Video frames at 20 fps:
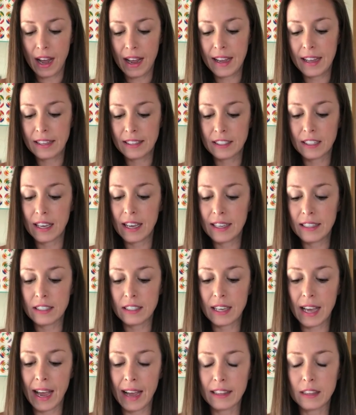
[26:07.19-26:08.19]
It's
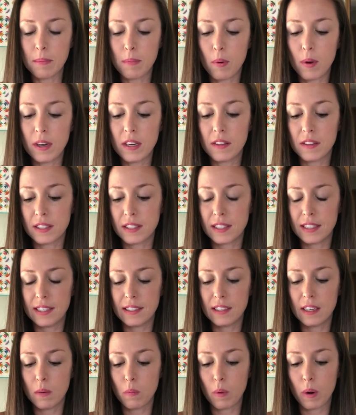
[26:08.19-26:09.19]
it's at the point of the
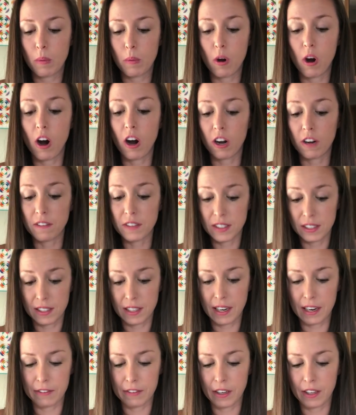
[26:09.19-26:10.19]
season where we're
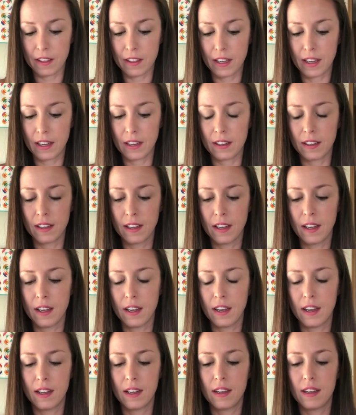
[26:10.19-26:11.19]
harvesting everything.
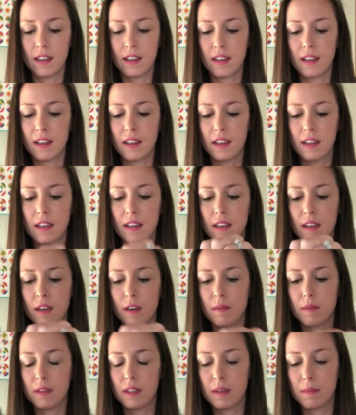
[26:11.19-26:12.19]

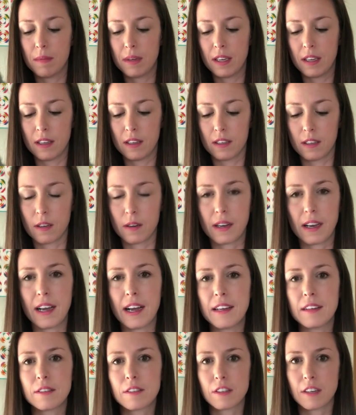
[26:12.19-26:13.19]
Oh, me. Okay,
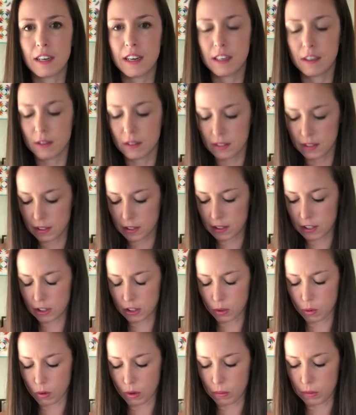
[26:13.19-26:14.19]
I'm sorry. I know this is such
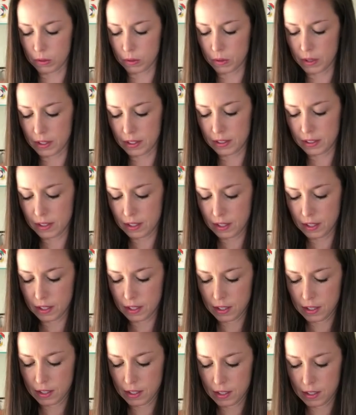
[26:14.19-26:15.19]
a horrible noise.
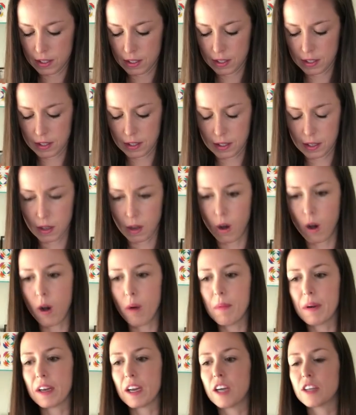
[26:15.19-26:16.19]
Oh
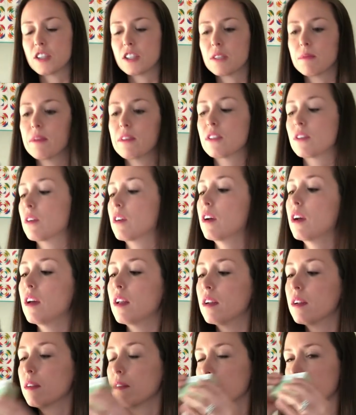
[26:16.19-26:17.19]
my gosh, it smells so
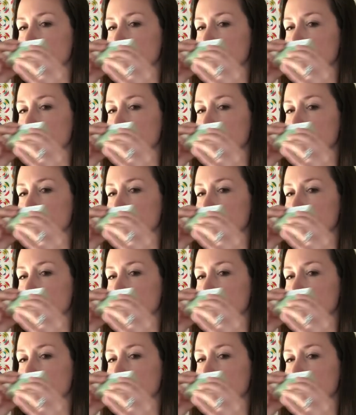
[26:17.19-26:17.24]
good.